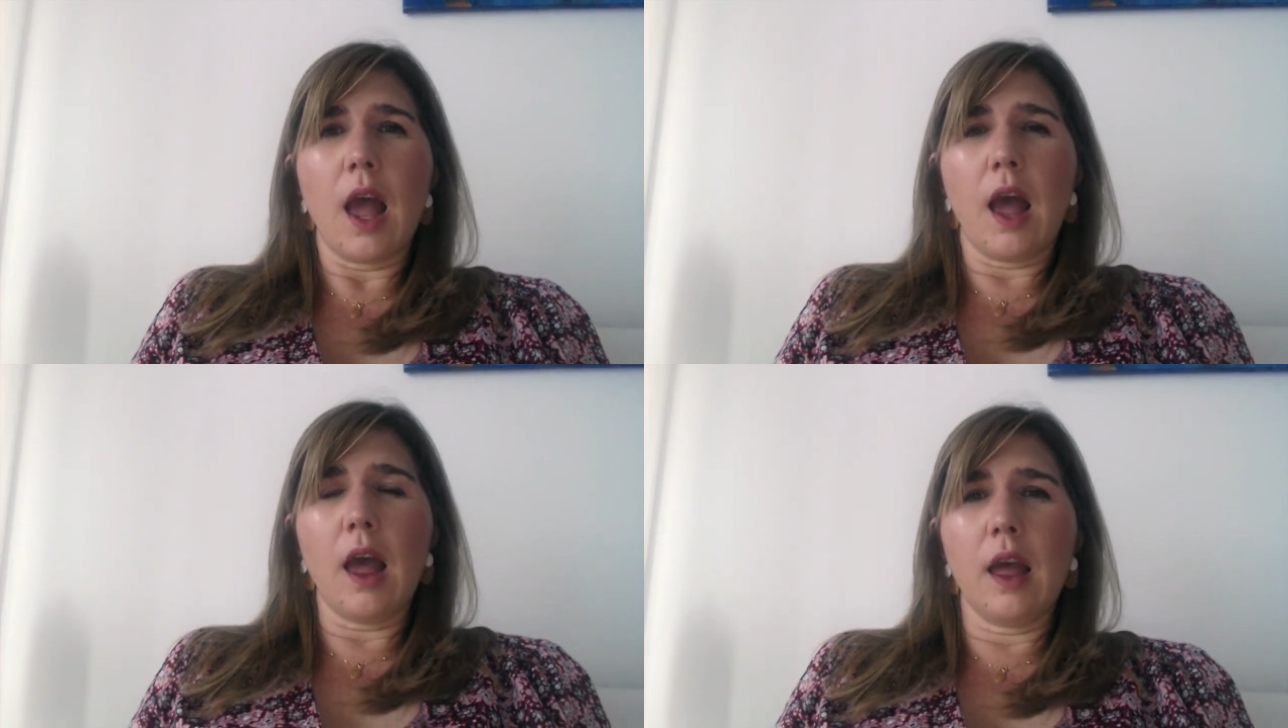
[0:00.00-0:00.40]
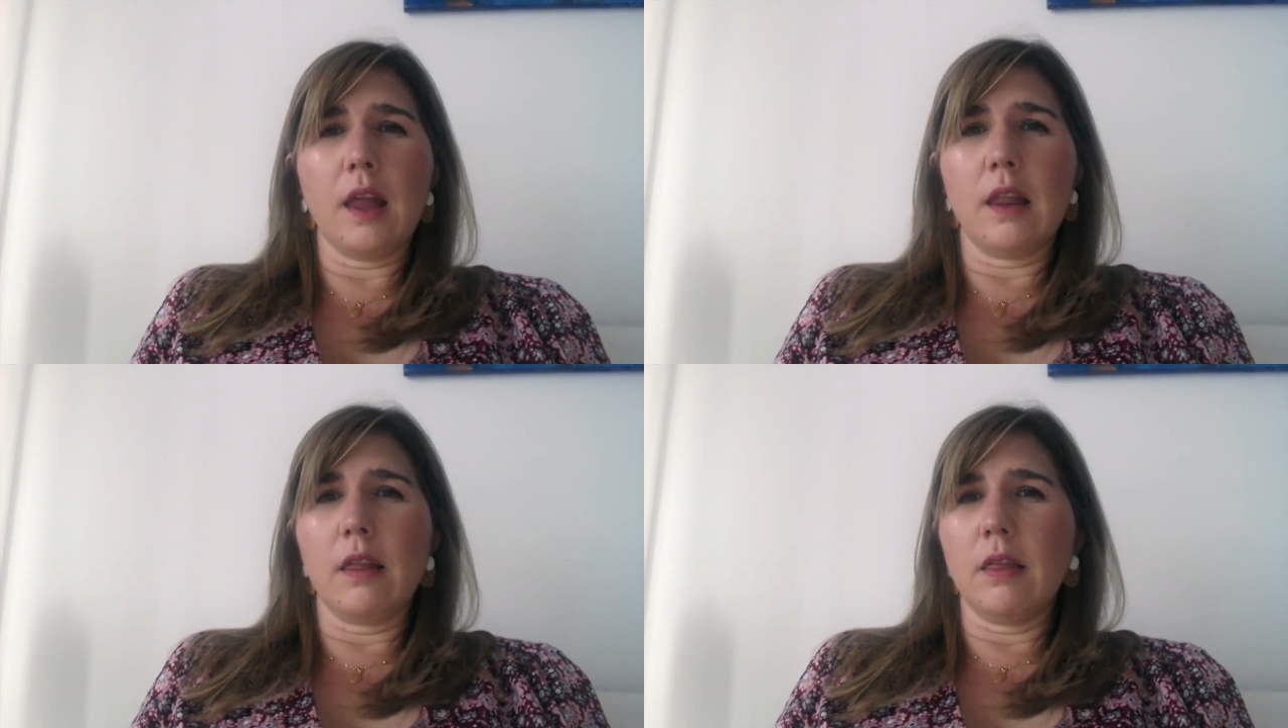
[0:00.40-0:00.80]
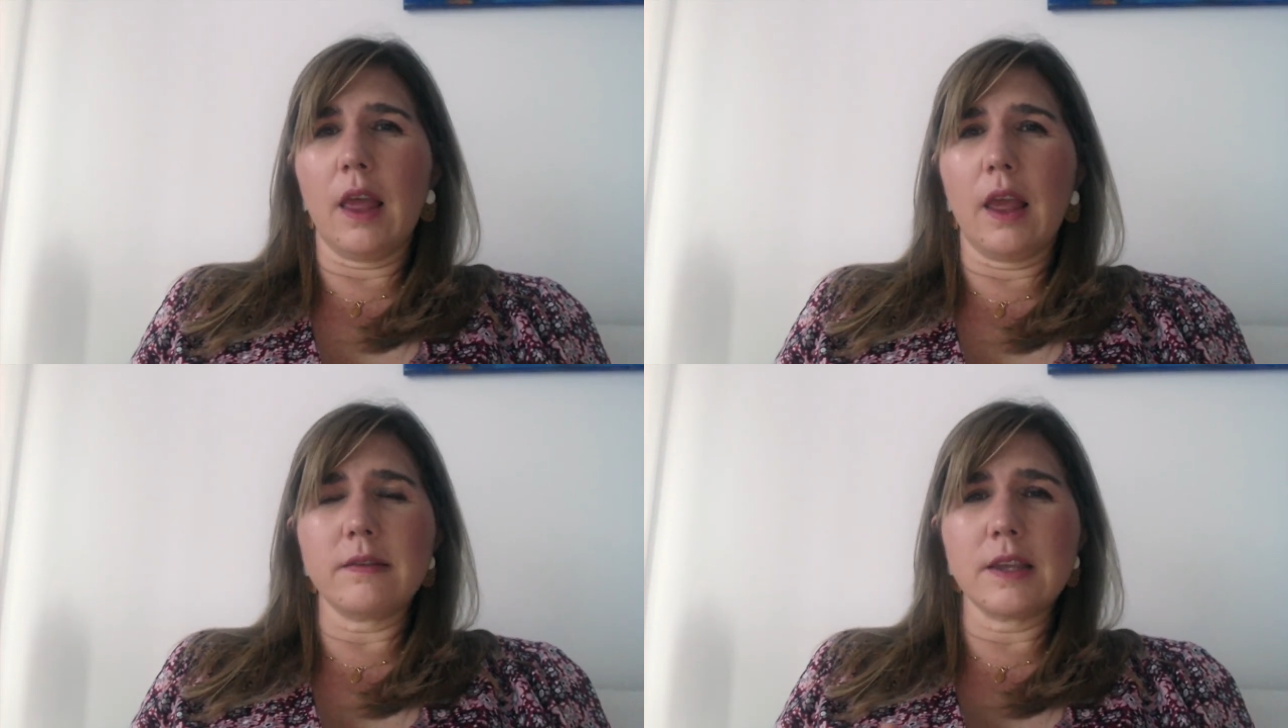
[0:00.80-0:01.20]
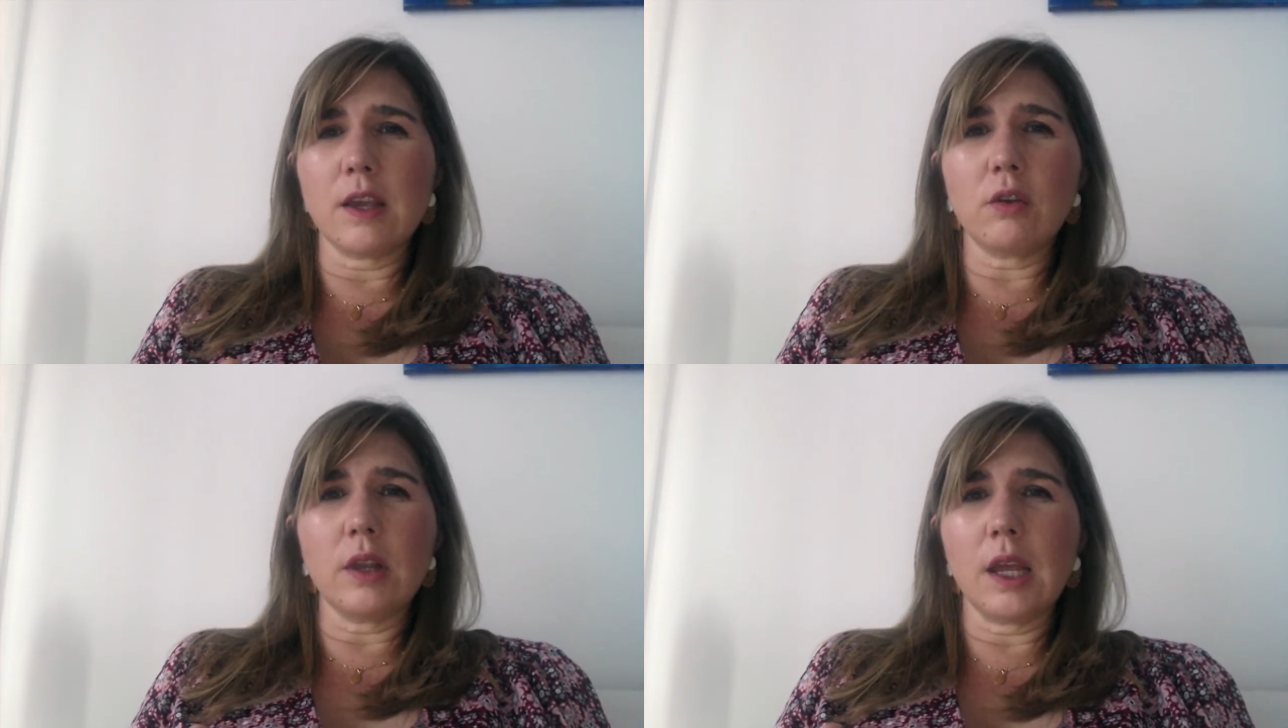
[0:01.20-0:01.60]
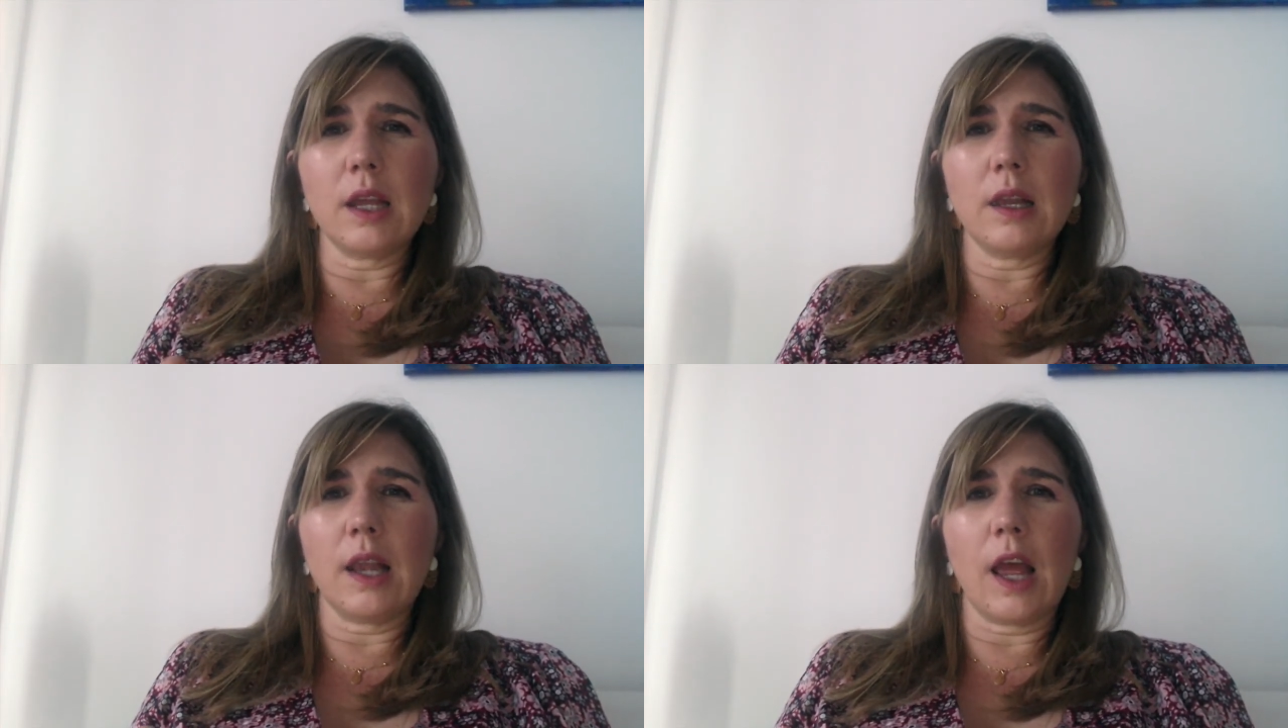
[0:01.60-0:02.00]
and they still
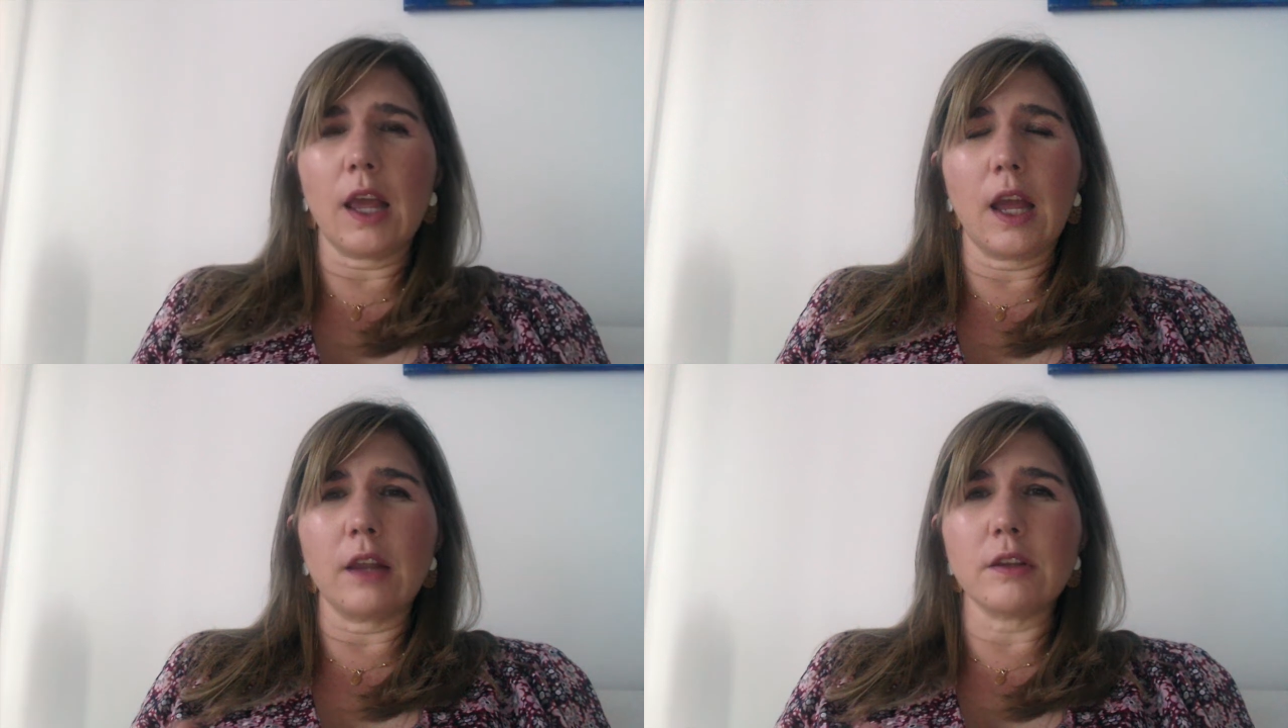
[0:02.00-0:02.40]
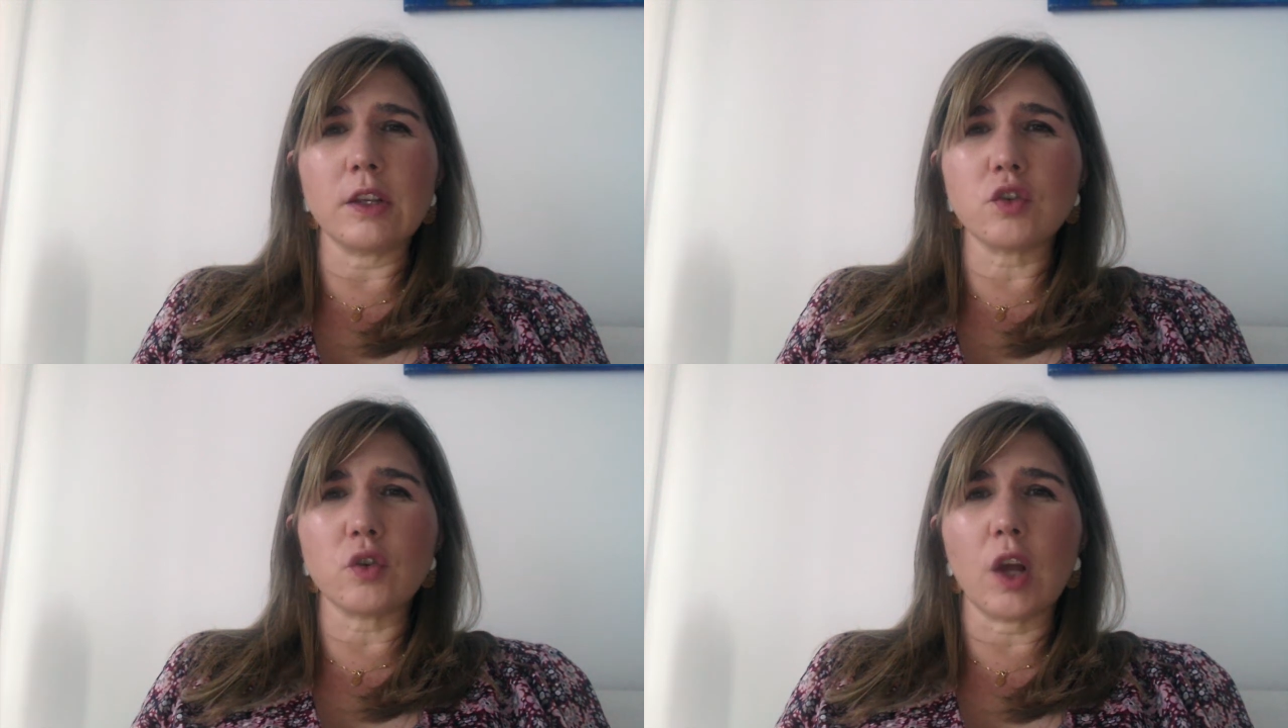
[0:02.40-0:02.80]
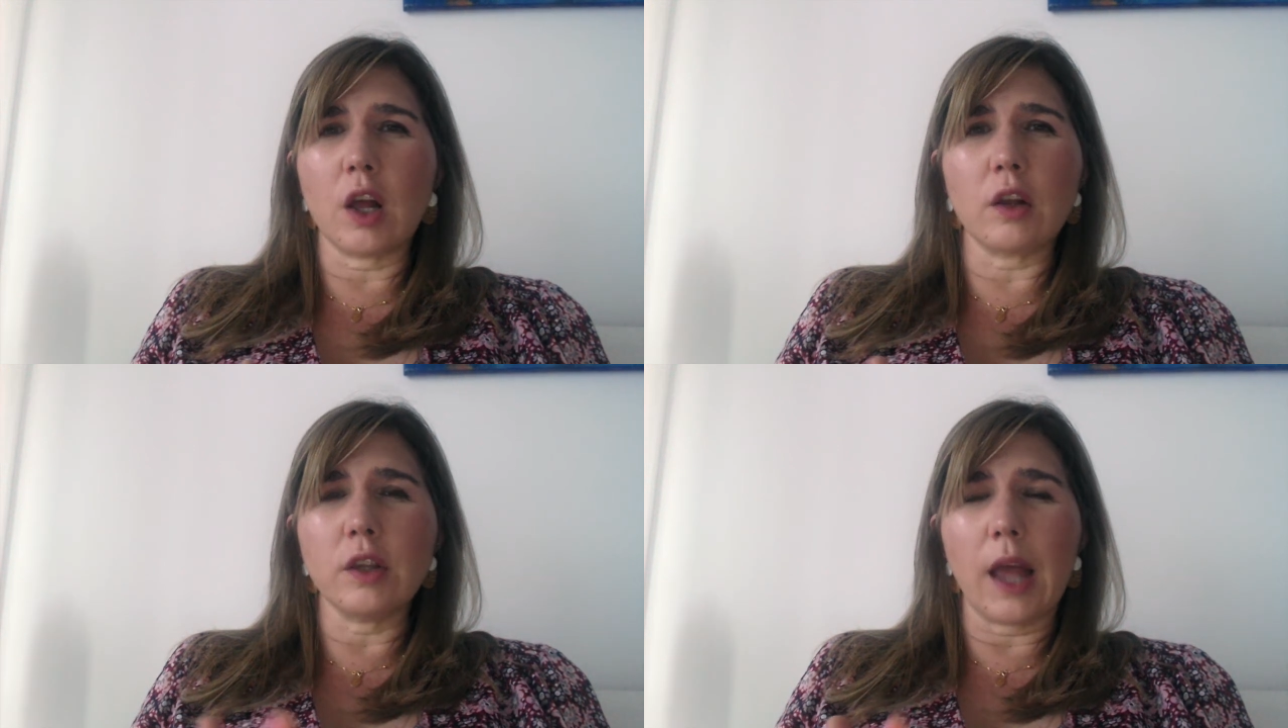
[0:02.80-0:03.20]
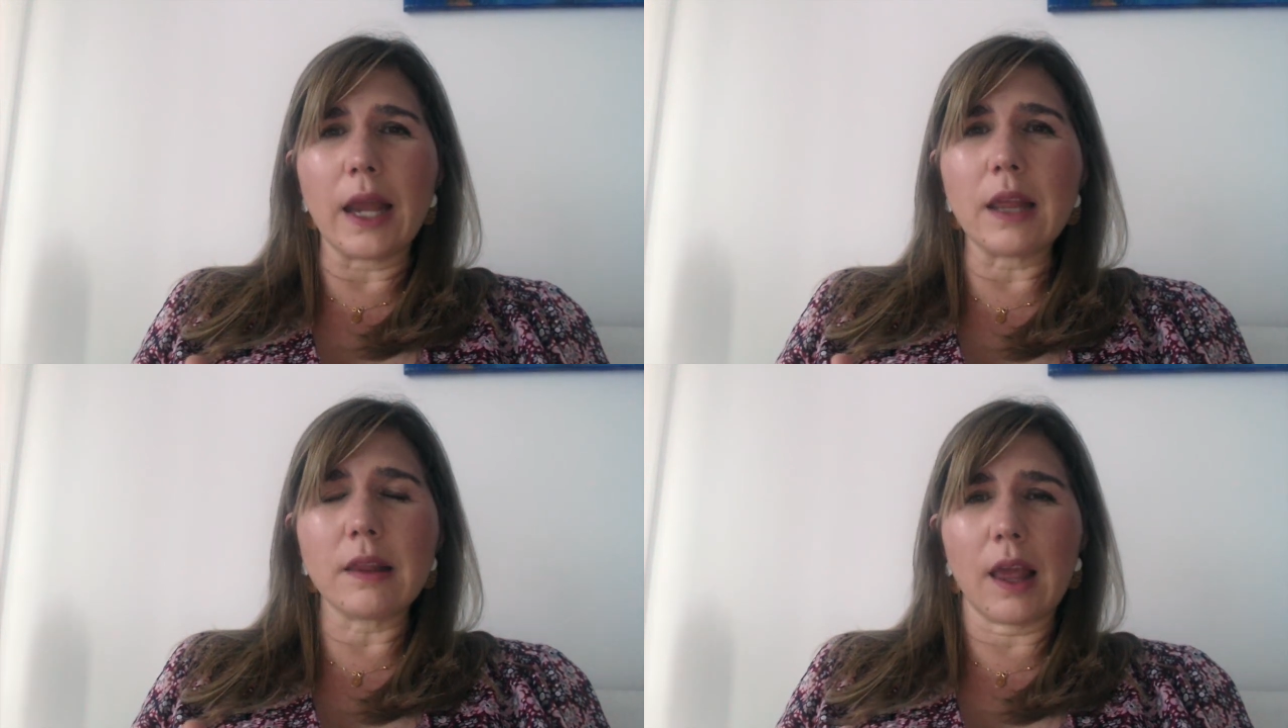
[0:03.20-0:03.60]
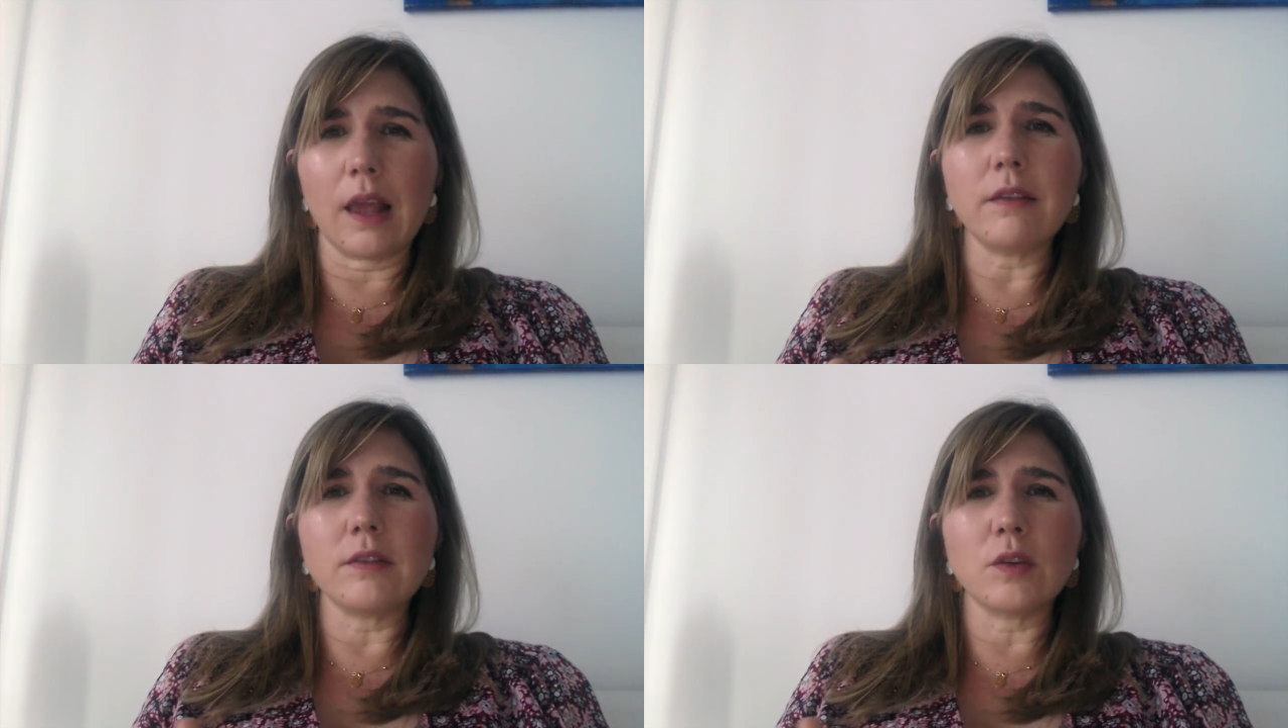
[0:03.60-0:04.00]
need like an additional ninety days